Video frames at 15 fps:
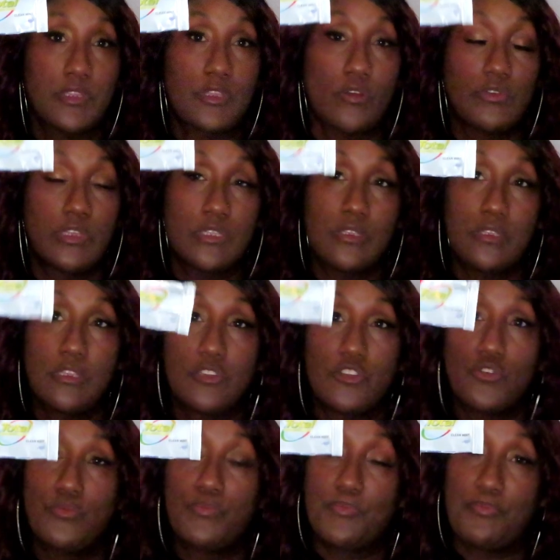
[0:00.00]
so this is the
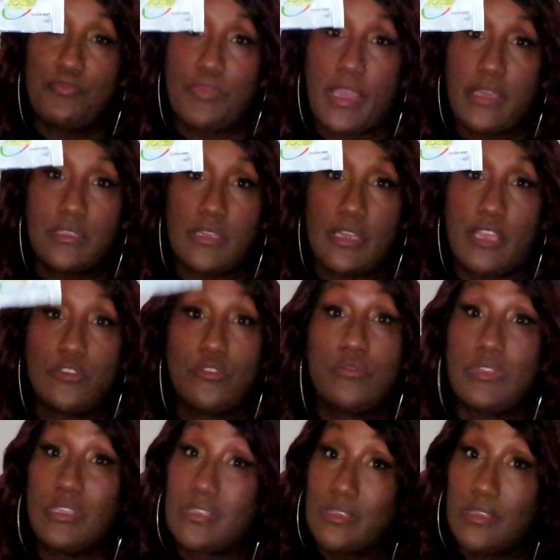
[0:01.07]
toothpaste that I
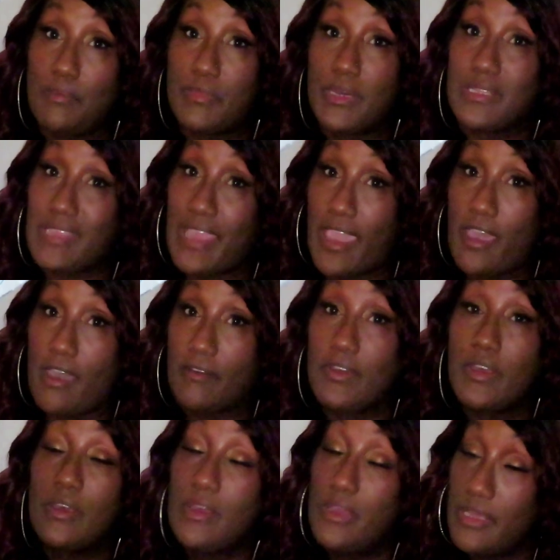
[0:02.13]
use. This is a
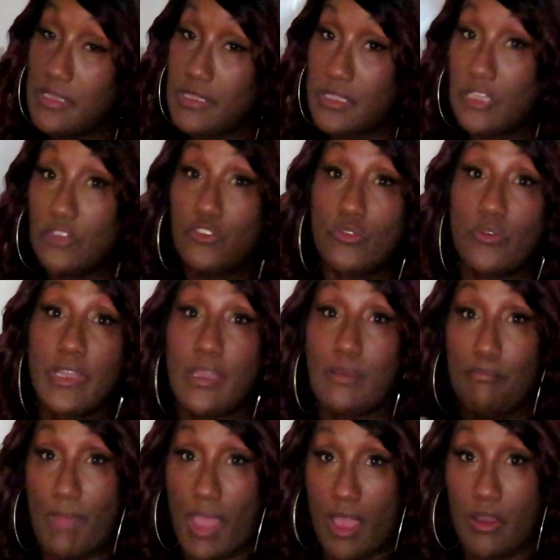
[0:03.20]
must-have essential
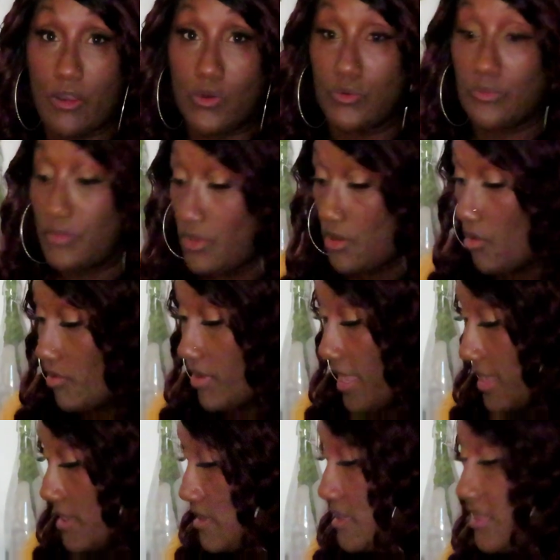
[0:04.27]
in my home,
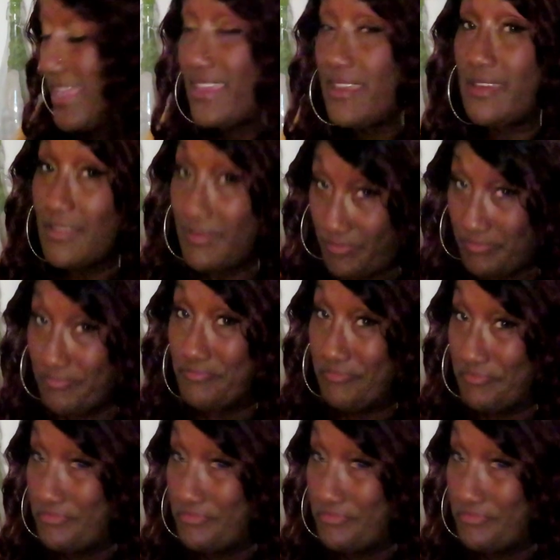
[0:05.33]
okay? Mm